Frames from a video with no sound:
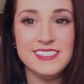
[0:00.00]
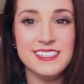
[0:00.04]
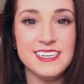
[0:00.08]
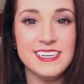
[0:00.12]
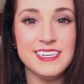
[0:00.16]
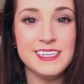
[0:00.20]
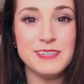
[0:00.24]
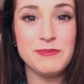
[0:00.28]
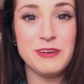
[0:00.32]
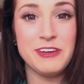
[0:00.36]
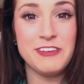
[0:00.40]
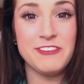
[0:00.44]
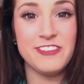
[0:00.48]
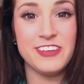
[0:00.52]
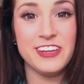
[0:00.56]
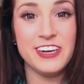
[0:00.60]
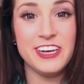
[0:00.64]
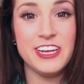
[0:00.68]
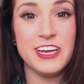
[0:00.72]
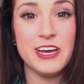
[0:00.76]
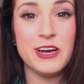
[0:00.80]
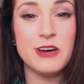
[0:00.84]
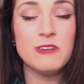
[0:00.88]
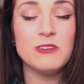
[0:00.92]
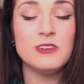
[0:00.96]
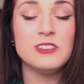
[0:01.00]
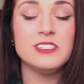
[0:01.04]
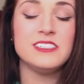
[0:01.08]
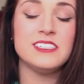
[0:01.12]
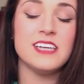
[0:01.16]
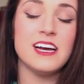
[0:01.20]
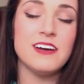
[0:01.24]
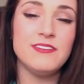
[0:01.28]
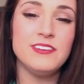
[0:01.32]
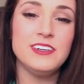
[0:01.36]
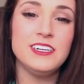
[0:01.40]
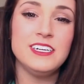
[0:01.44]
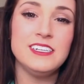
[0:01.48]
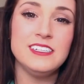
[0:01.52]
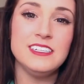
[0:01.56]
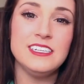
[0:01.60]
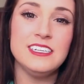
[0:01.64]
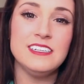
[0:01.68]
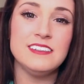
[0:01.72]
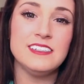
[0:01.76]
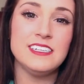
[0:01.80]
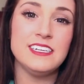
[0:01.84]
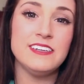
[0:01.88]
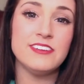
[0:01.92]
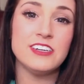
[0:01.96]
is the end of my video.
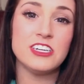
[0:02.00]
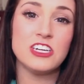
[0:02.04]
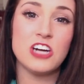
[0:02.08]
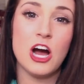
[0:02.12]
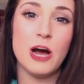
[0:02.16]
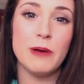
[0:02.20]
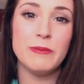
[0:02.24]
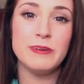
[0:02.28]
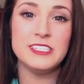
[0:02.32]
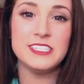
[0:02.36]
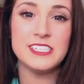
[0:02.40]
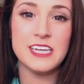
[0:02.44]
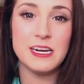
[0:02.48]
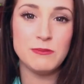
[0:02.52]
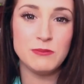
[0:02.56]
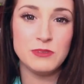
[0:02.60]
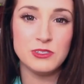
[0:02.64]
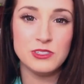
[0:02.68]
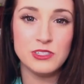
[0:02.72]
Definitely leave a comment down